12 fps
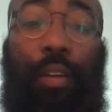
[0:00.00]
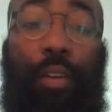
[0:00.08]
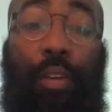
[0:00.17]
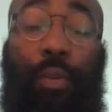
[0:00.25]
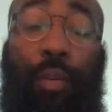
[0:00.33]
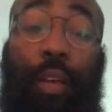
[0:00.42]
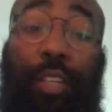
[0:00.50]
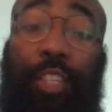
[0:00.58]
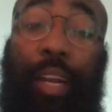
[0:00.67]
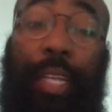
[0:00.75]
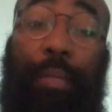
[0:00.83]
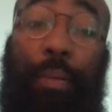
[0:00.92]
You know,
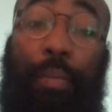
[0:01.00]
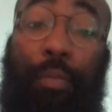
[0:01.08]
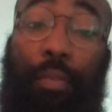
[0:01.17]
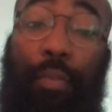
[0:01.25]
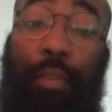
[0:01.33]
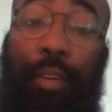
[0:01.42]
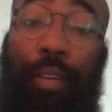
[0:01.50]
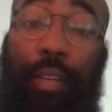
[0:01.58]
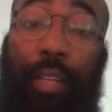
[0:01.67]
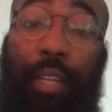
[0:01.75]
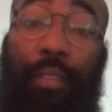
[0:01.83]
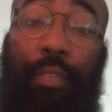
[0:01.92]
Chinese people
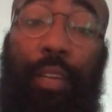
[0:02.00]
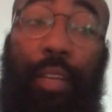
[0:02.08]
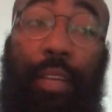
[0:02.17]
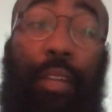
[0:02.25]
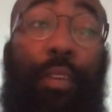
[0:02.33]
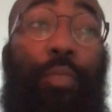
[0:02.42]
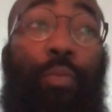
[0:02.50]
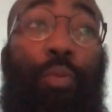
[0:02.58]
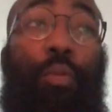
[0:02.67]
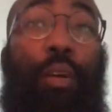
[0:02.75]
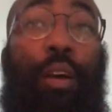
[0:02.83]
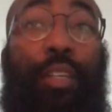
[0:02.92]
living in
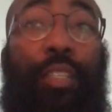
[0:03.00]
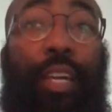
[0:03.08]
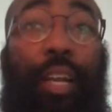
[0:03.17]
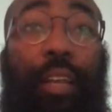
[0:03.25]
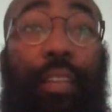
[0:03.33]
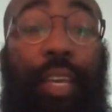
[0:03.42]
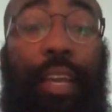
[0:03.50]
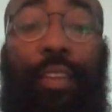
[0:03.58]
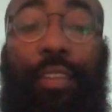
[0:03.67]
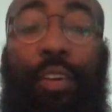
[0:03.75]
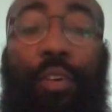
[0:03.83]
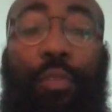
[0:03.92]
Wuhan, China, they're
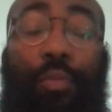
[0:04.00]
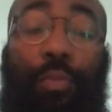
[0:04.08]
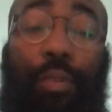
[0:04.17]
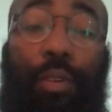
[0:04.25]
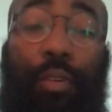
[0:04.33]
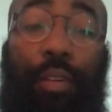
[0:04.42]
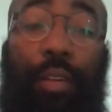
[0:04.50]
in their own world.